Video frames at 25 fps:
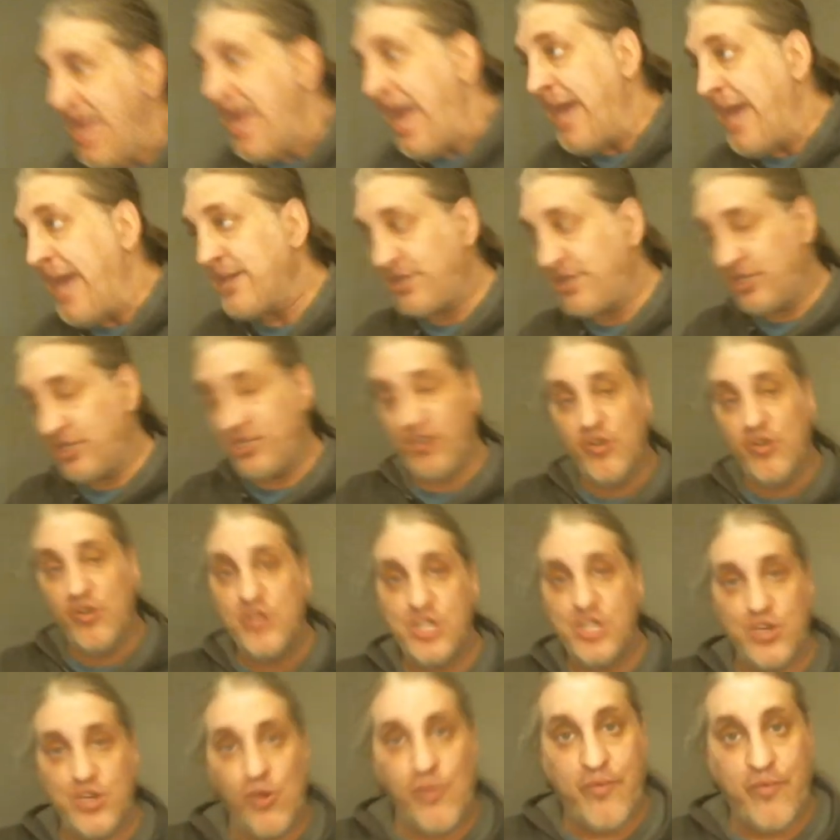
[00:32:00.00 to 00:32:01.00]
as
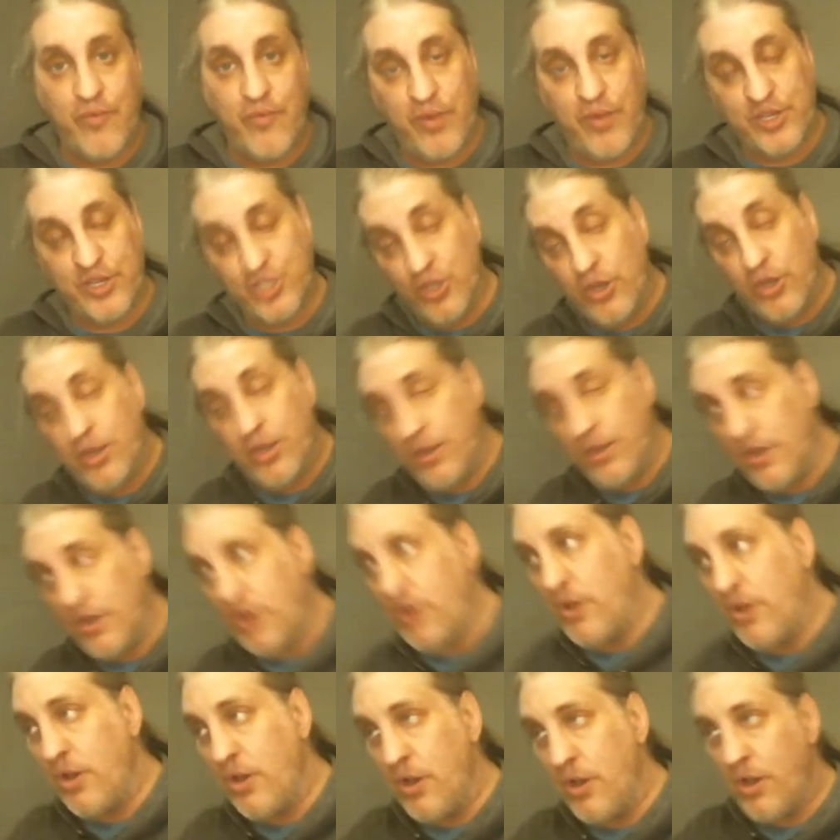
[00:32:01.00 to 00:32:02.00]

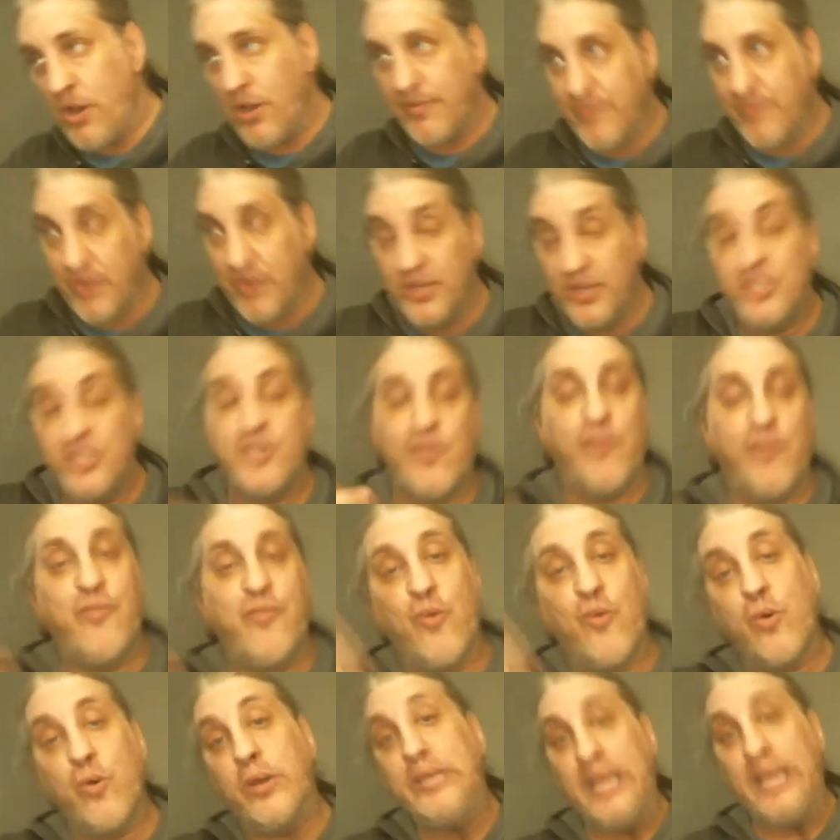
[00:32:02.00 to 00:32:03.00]
a principle for
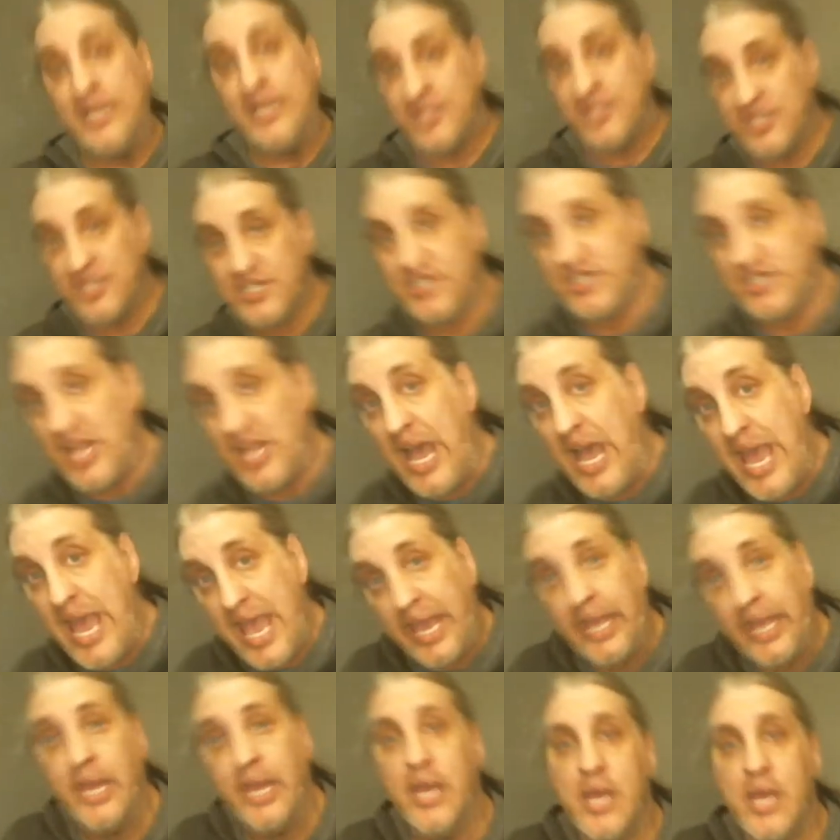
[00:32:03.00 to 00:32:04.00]
organizing
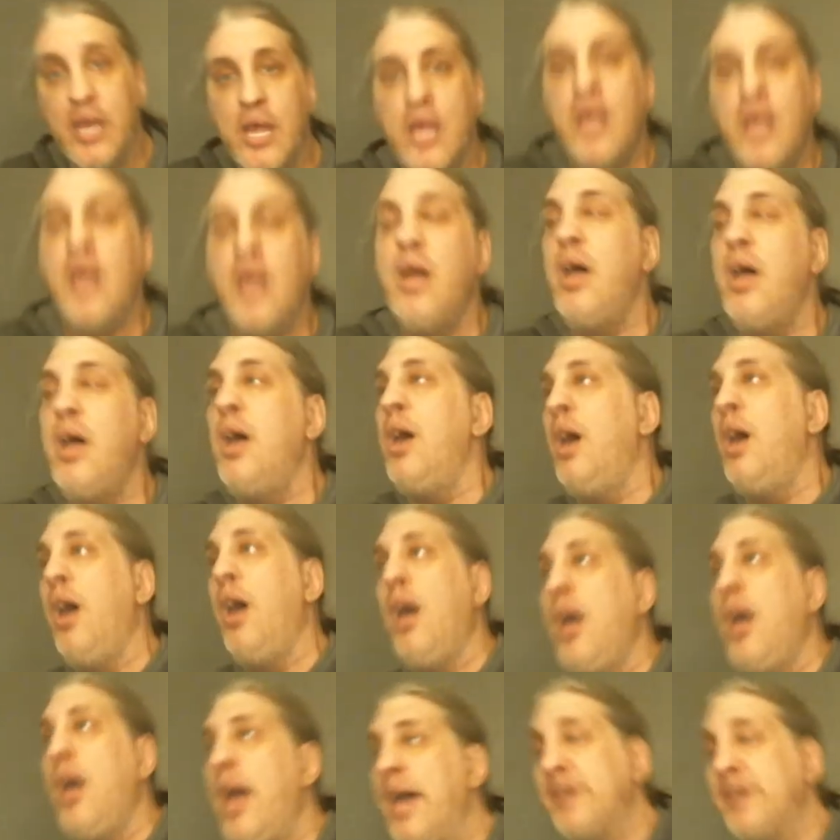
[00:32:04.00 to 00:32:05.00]
society,
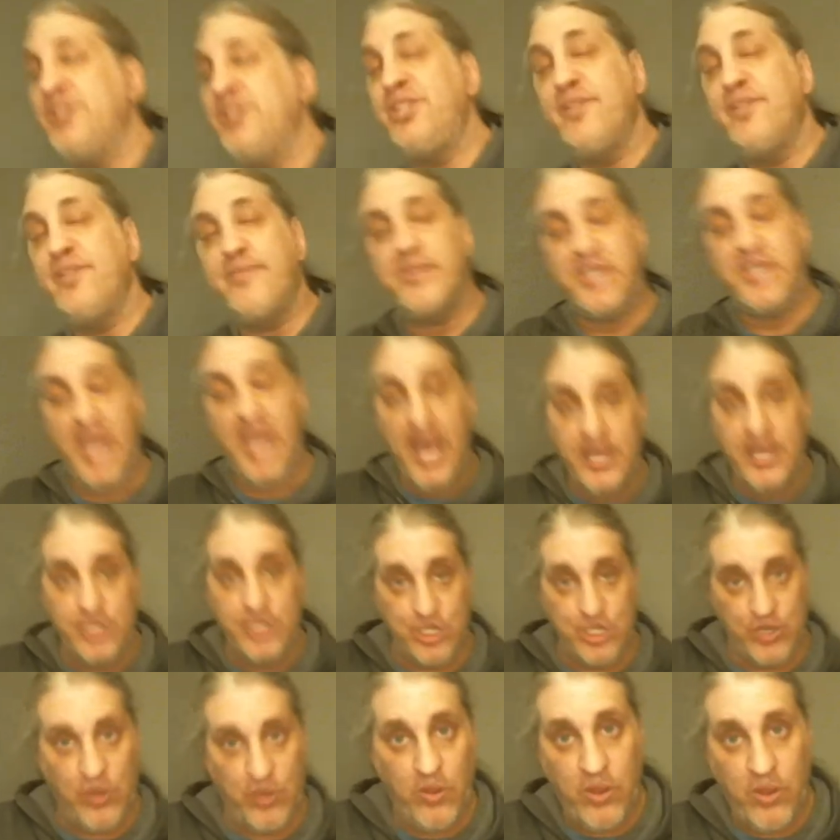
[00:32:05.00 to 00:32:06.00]
has the
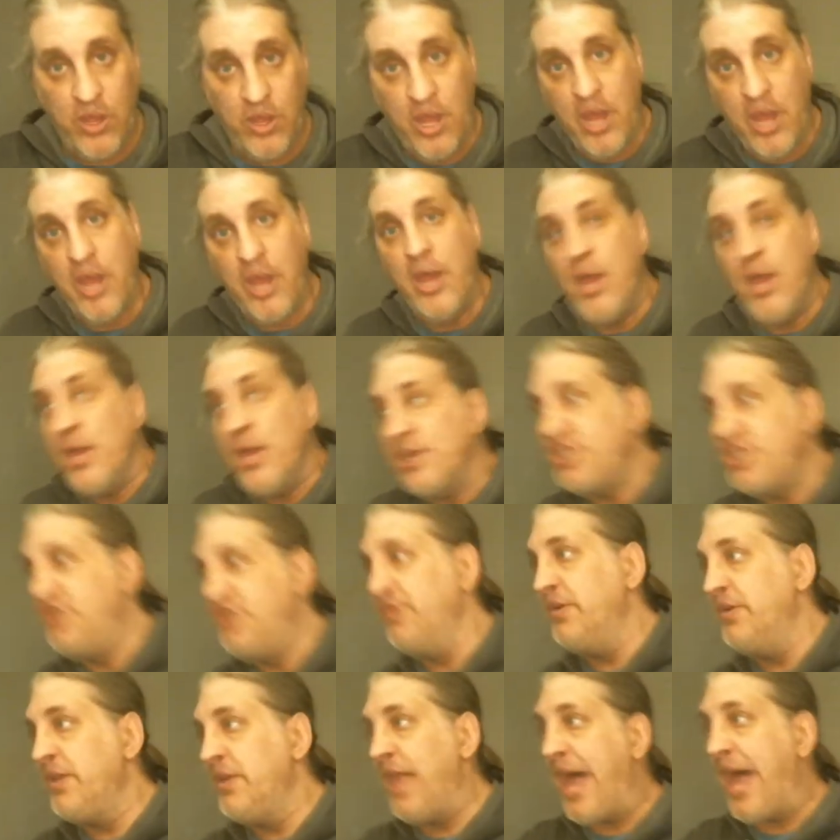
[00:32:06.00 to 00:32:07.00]
potential to
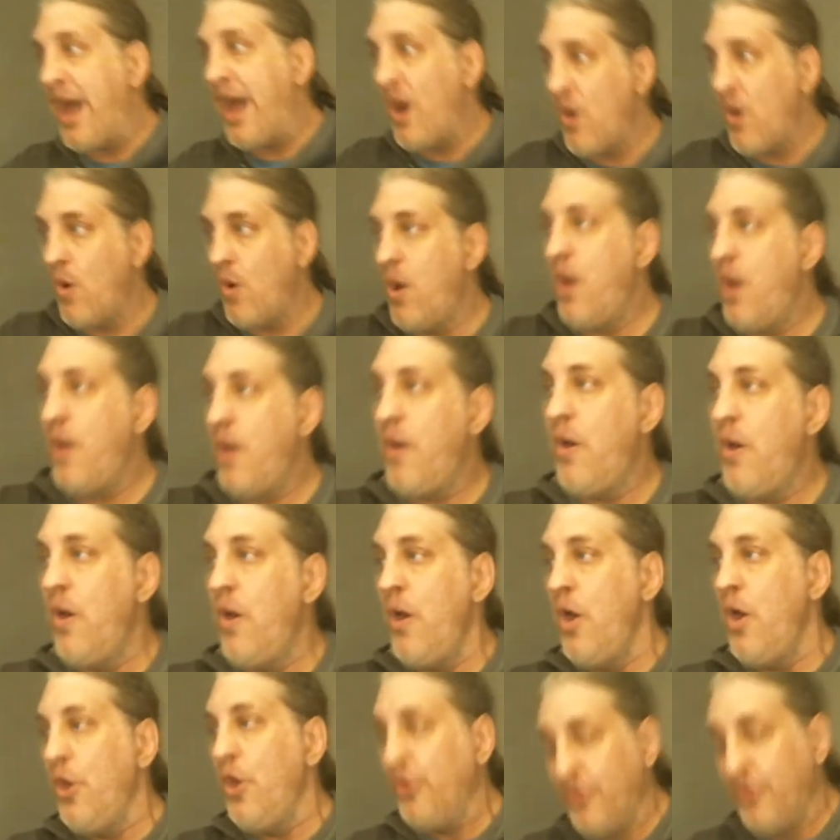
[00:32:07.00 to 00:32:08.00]
allow
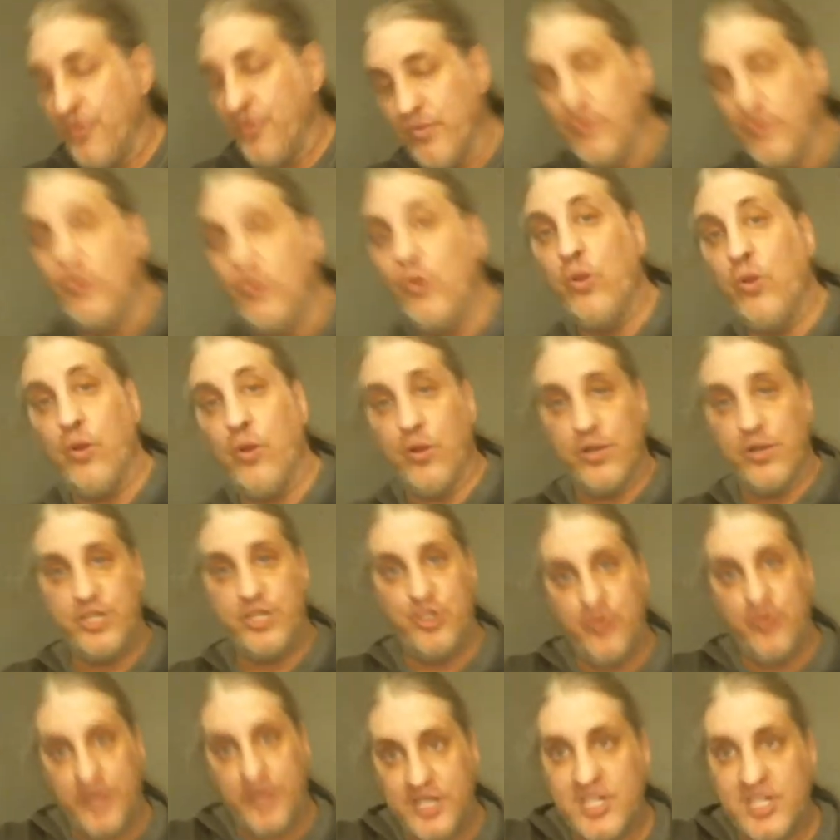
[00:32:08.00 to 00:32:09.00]
the ruler
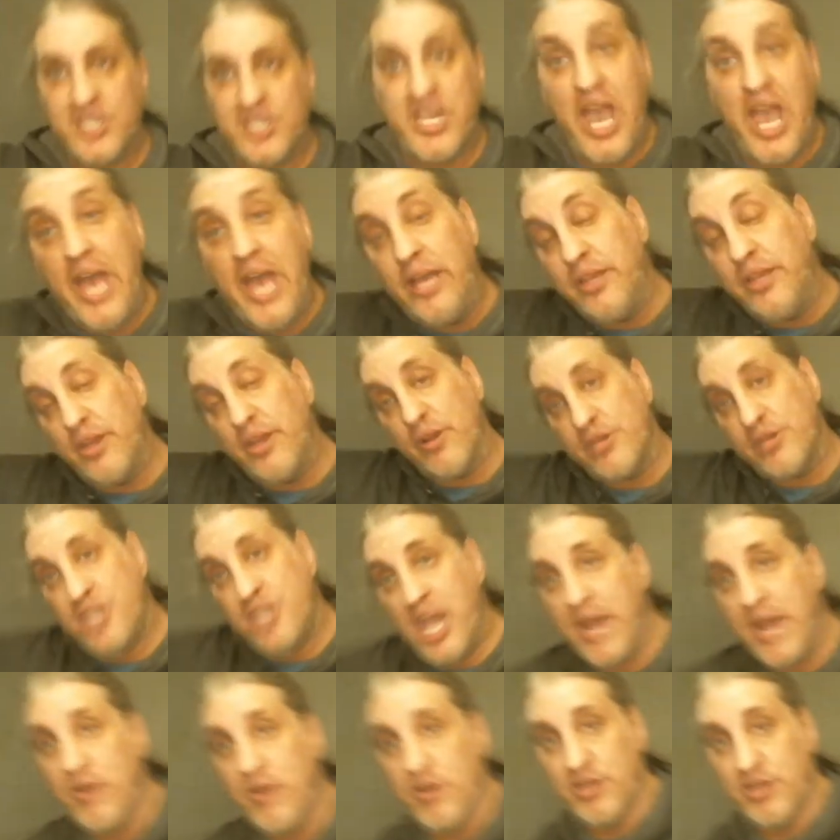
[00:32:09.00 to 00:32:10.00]
to extend their
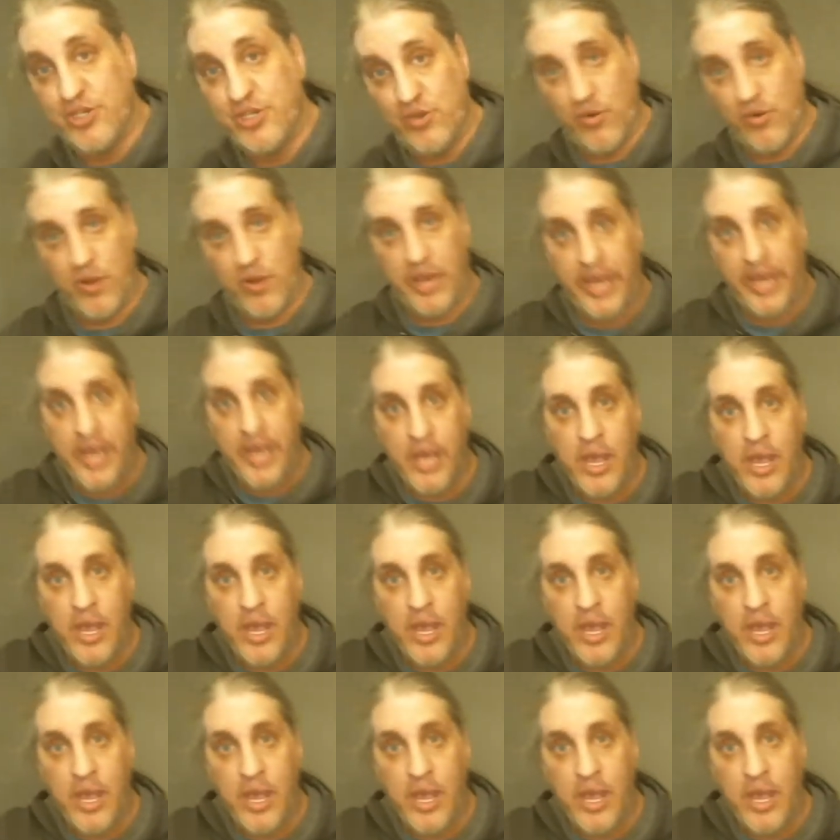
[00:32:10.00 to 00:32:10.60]
territory